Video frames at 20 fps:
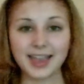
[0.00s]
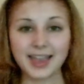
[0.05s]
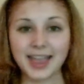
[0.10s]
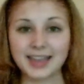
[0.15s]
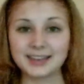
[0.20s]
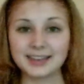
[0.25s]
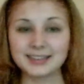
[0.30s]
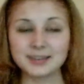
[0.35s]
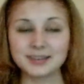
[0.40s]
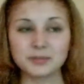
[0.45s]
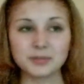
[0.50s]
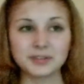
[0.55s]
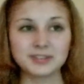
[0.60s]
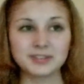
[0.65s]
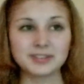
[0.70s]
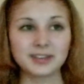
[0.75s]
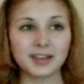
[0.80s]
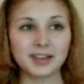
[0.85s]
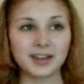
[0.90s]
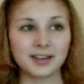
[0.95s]
And it
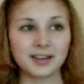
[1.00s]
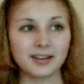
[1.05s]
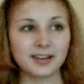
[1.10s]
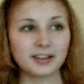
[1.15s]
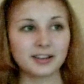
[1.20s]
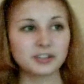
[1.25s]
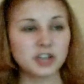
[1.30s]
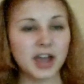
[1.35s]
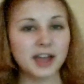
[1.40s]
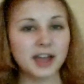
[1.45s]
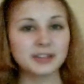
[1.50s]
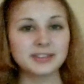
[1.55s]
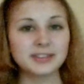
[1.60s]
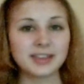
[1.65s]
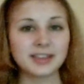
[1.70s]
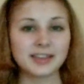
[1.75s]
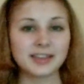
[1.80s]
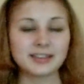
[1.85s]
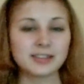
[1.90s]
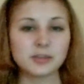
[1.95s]
was a
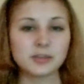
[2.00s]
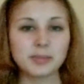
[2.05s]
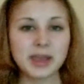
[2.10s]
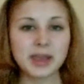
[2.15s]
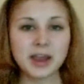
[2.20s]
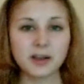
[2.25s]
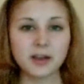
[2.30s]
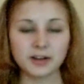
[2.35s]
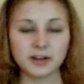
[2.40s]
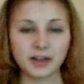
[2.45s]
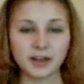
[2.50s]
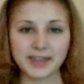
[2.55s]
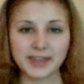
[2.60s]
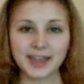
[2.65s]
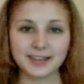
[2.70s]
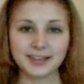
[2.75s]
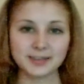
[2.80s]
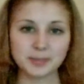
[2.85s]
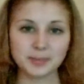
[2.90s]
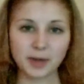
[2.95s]
child said that to their parent on
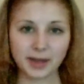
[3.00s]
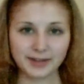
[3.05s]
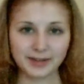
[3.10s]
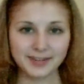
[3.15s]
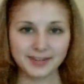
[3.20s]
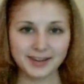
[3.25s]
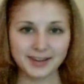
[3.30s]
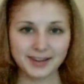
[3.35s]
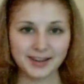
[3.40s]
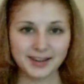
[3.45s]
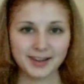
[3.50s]
the S-Bahn